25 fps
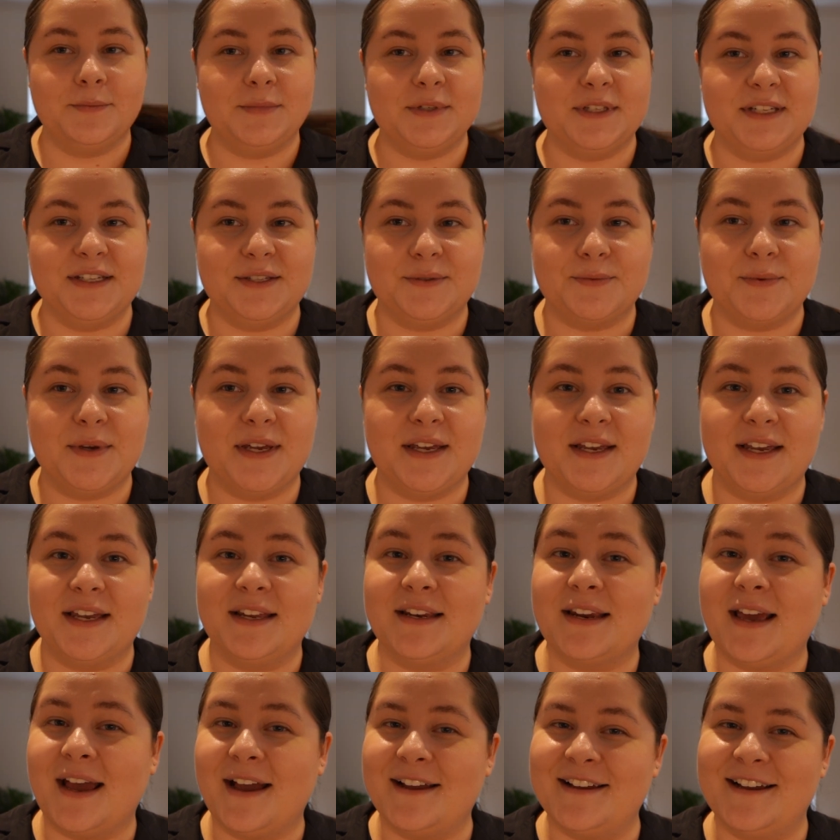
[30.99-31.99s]
But this
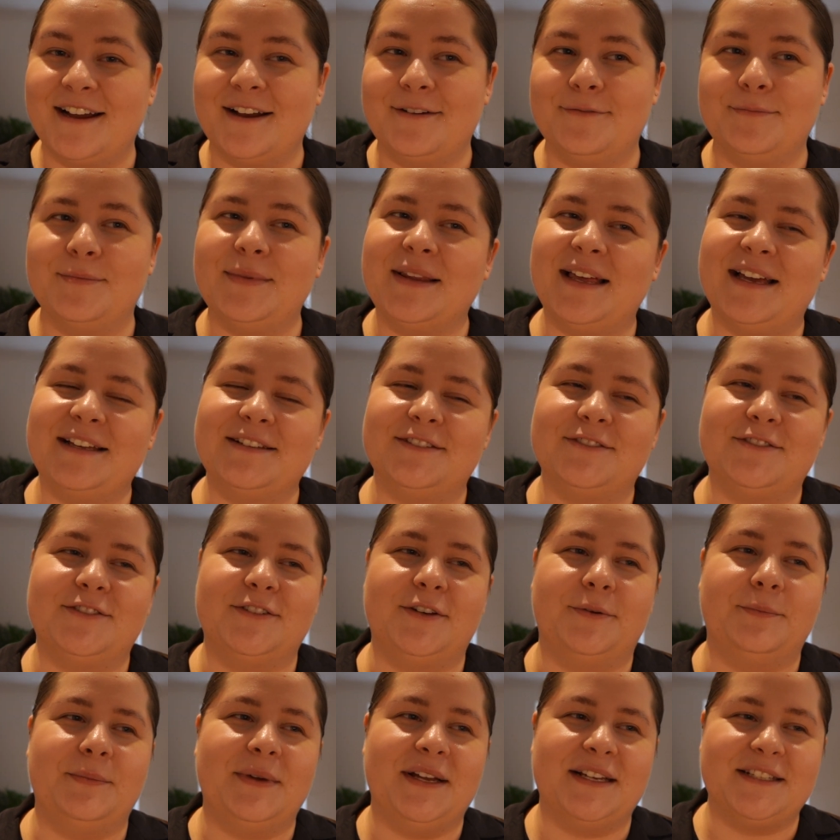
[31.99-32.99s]
weekend I have planned
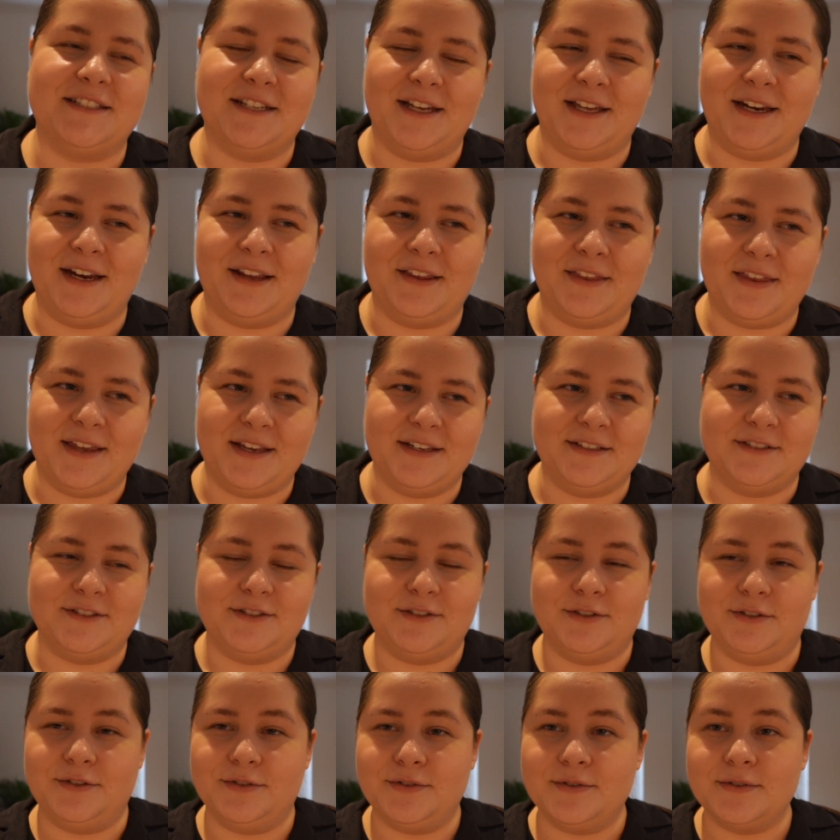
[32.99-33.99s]
some exciting things
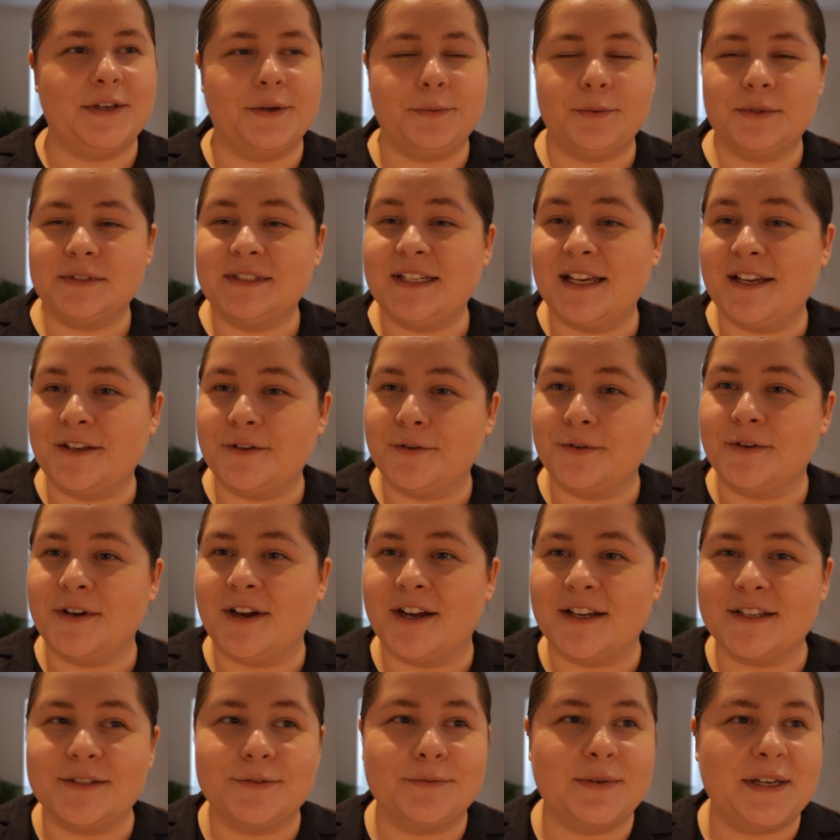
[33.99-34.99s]
to do. I will take you
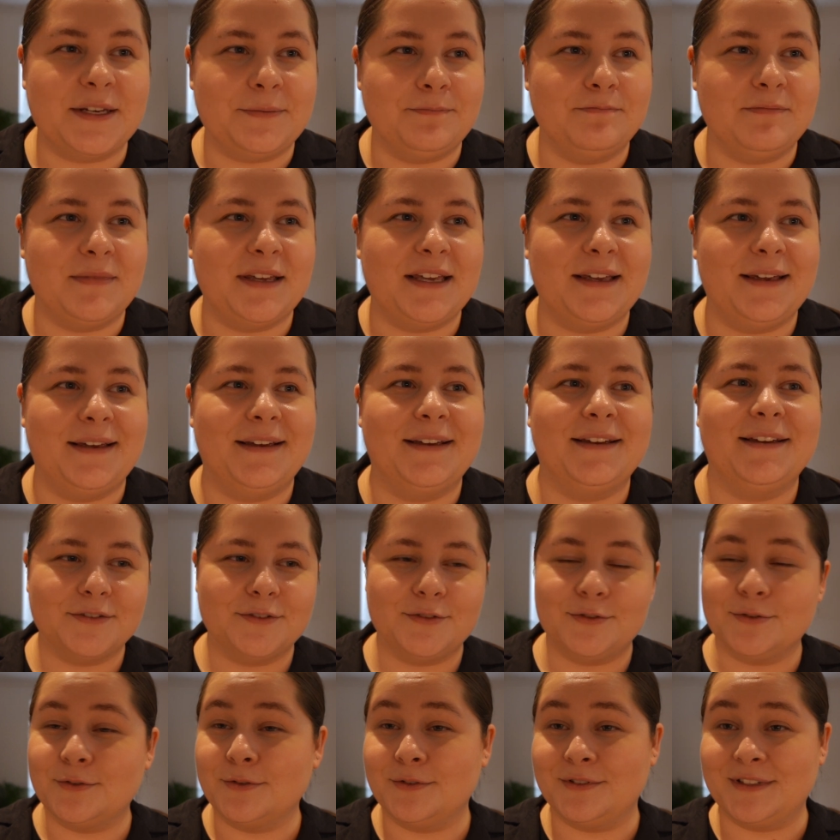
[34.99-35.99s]
guys with me
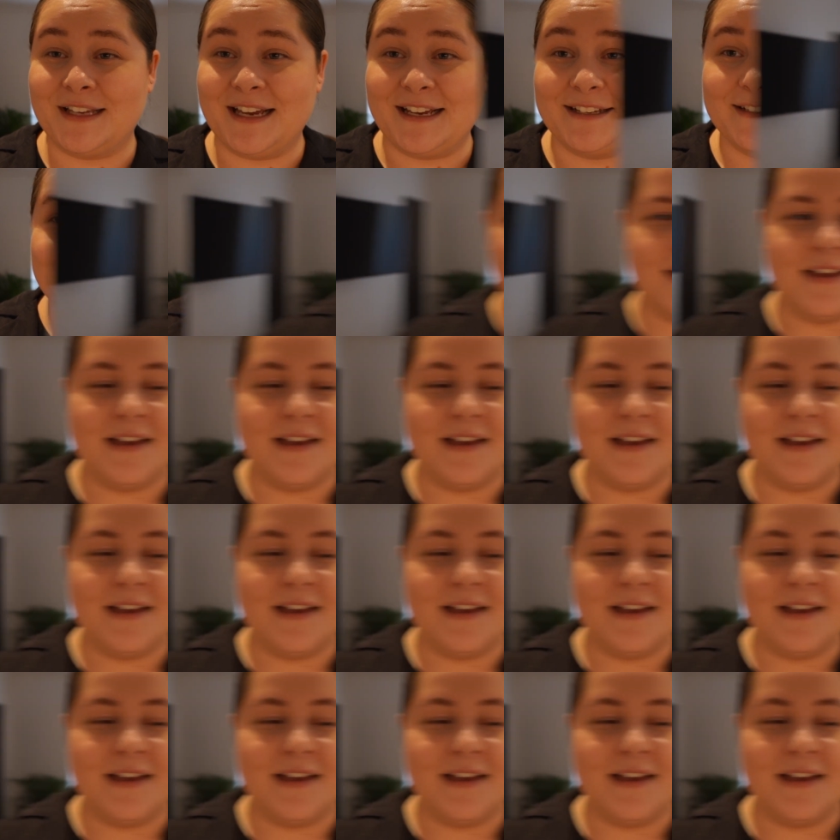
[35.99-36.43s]
to do that.